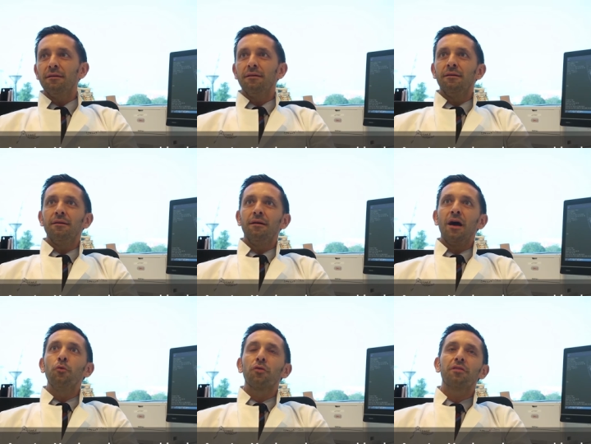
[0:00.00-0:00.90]
uh,
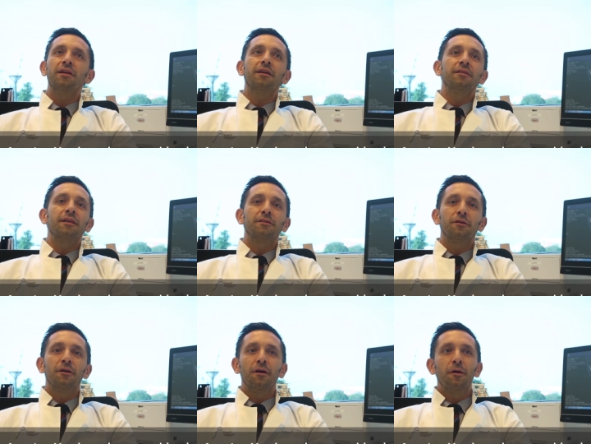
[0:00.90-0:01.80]
I was thinking
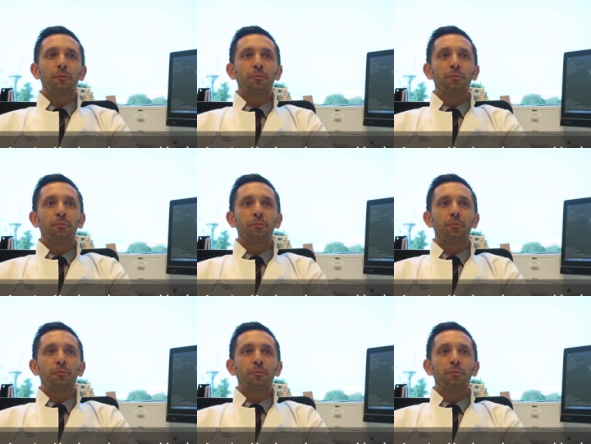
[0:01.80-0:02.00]
that uh,